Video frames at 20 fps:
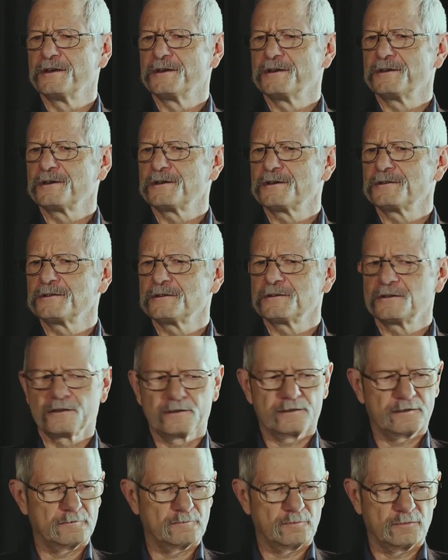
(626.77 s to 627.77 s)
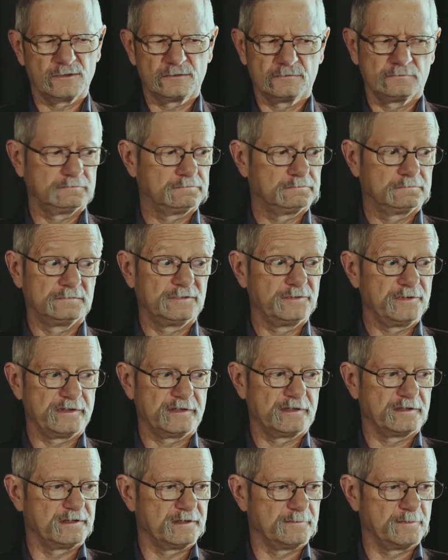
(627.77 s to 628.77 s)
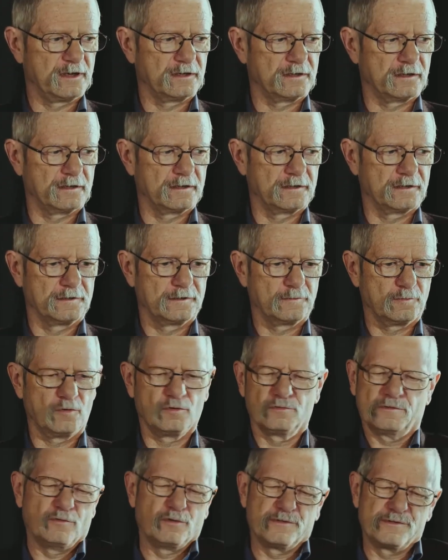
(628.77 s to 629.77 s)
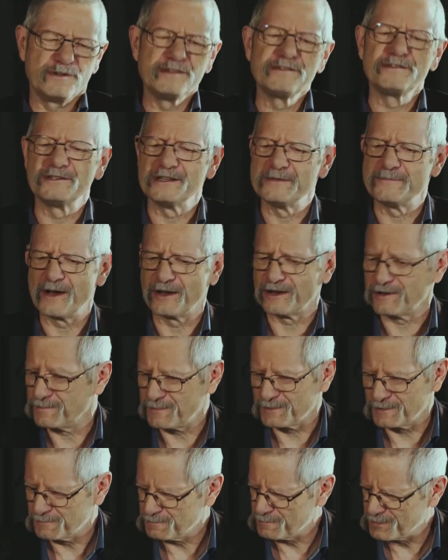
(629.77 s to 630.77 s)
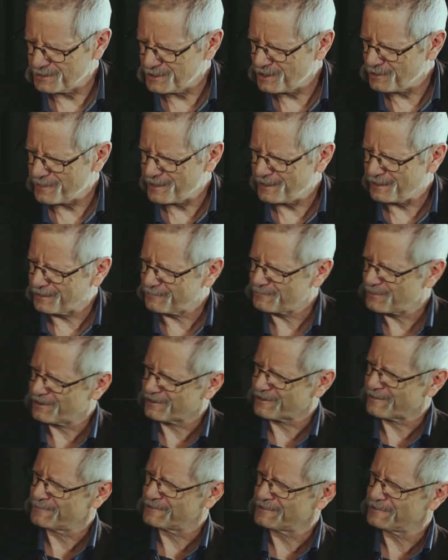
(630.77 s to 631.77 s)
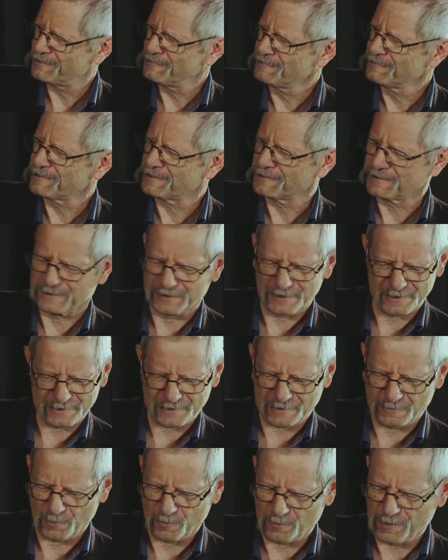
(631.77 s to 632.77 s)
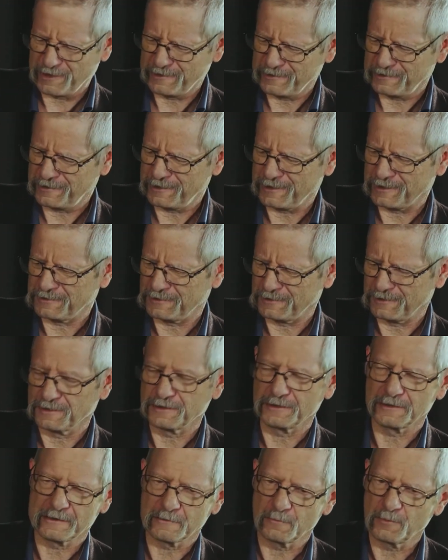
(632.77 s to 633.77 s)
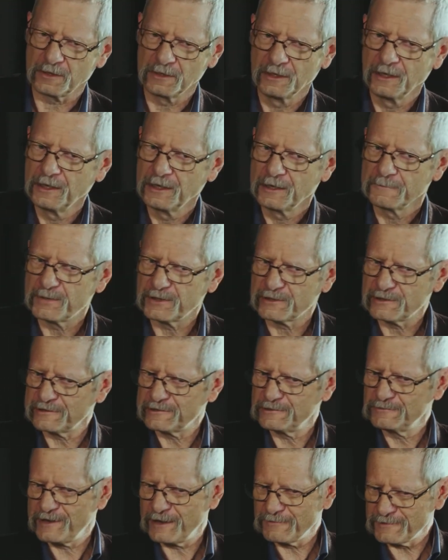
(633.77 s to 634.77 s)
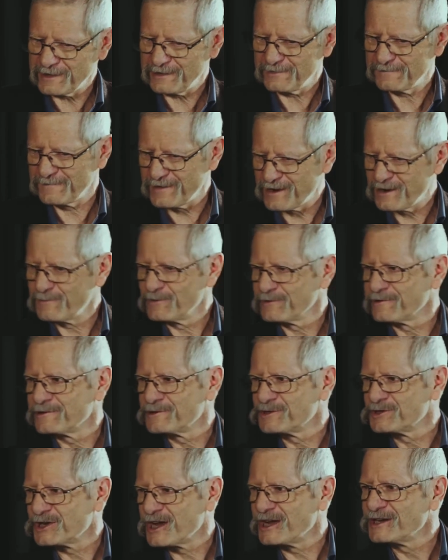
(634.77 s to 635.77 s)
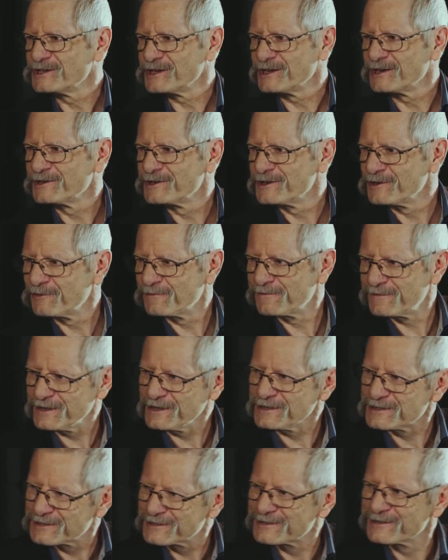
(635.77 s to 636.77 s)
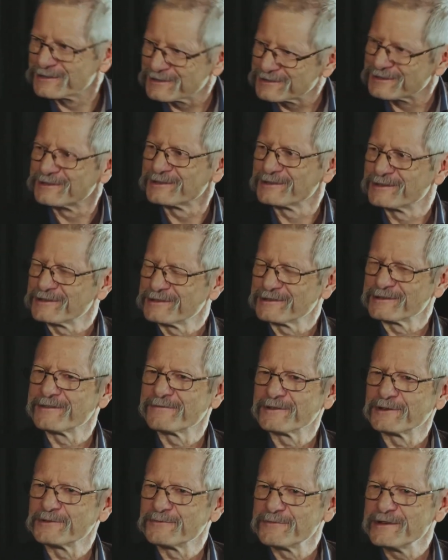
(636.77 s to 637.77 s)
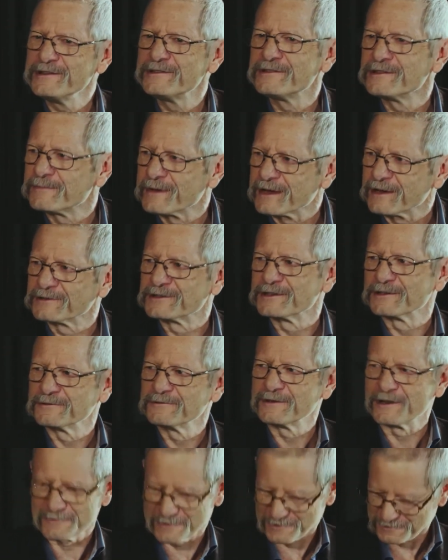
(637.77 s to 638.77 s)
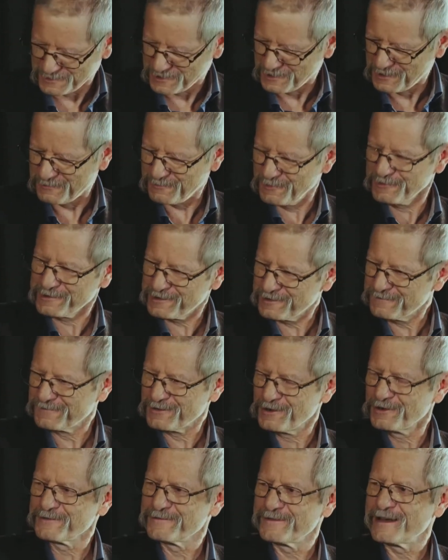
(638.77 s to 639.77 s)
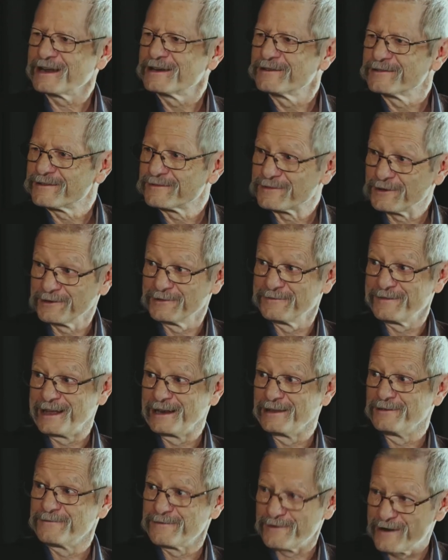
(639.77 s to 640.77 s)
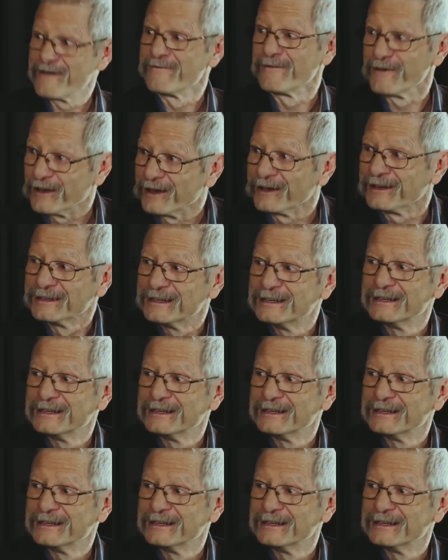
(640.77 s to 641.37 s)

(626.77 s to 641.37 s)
And I said, well, there isn't a debugger. Or there is a debugger, but no Erlang programmers use it. And they say, well, why is that? And I said, well, because you don't have variables that are changing under your feet, that it's difficult to reason about it. You know, once they've got a value, they've got the value forever.